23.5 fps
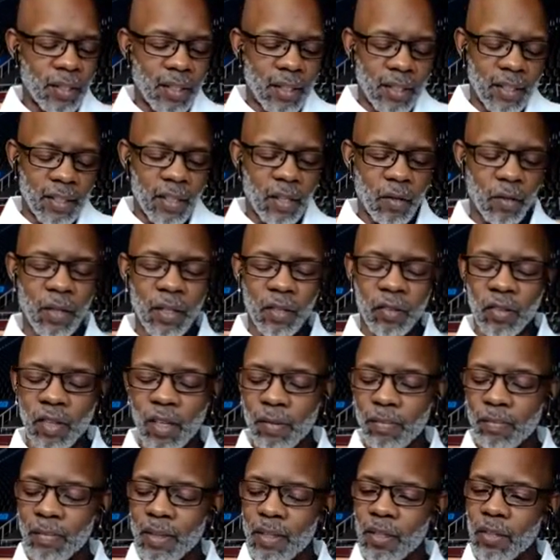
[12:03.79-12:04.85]
And, he's
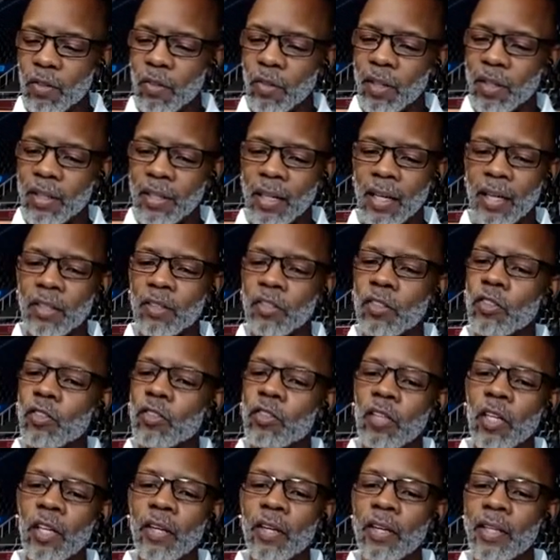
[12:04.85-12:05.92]
given me the green light to
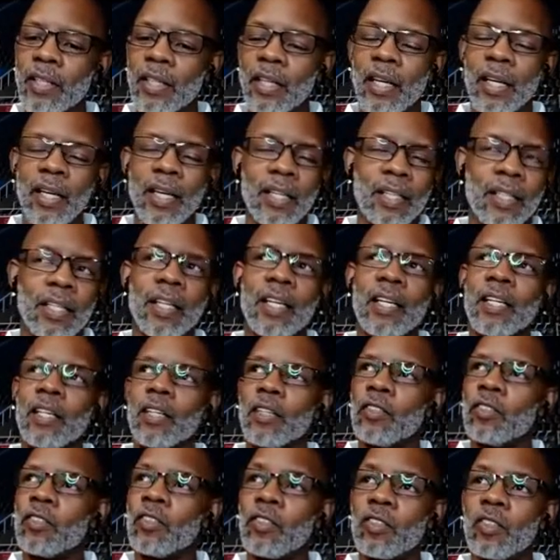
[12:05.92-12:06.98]
share it. It
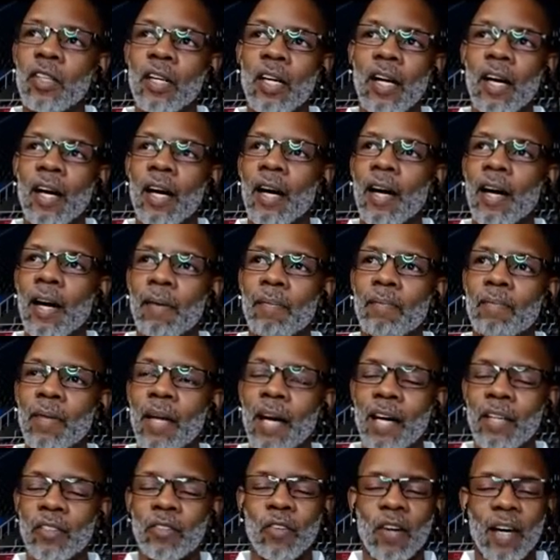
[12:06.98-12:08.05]
is,
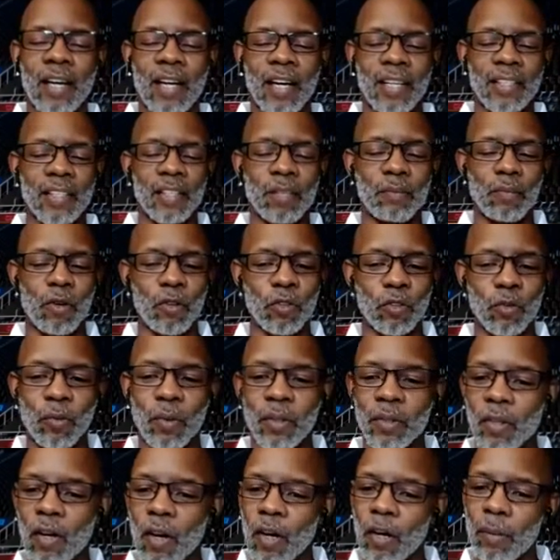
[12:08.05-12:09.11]
I try not to get emotional
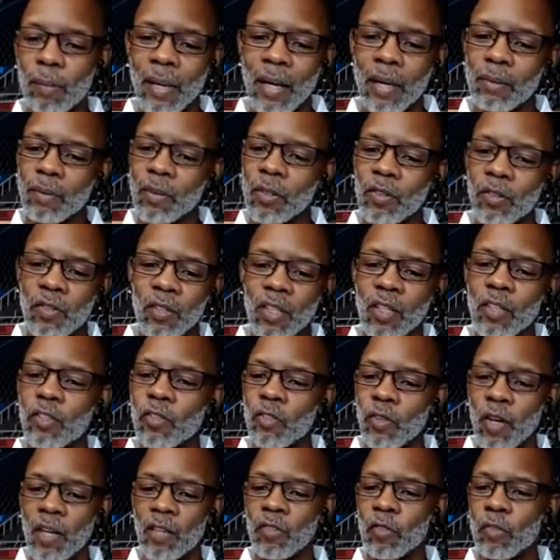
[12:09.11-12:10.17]
when I talk about it because his
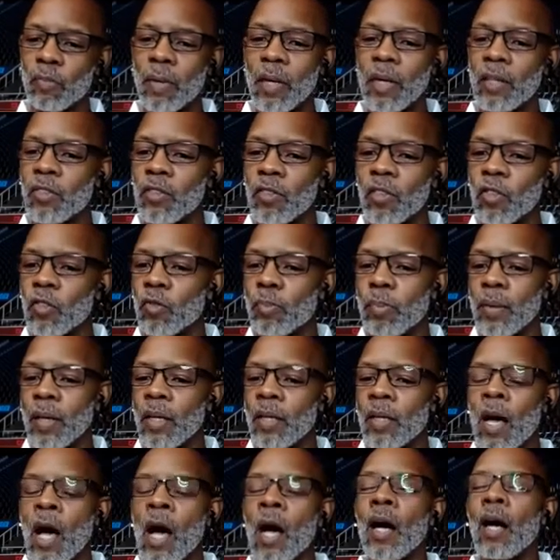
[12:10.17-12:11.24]
transformation has
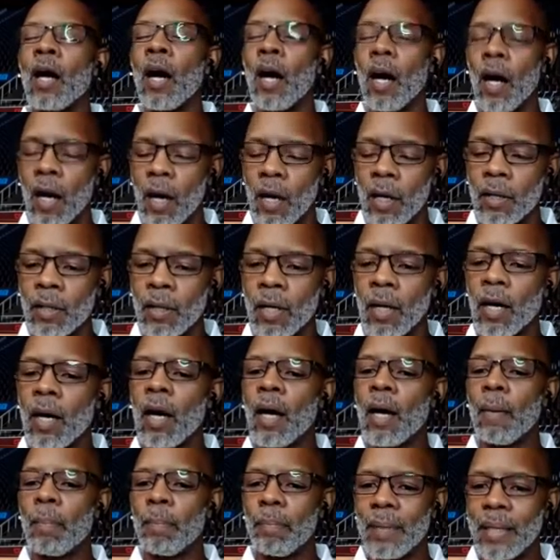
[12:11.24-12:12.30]
been
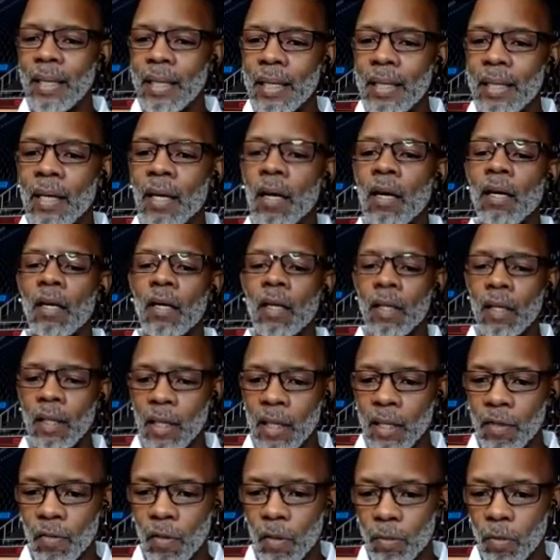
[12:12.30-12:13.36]

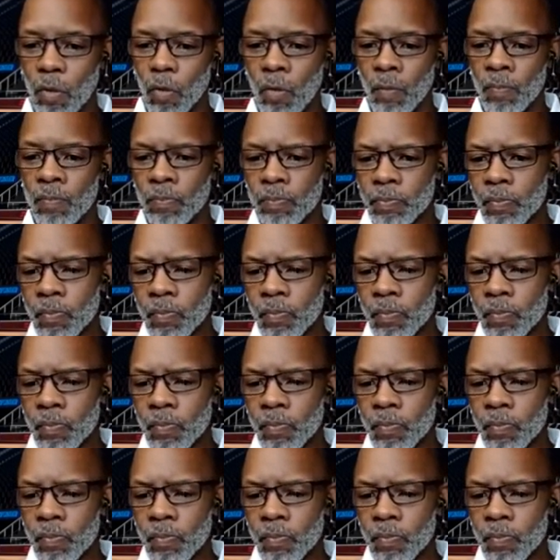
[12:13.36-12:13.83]
unbelievable.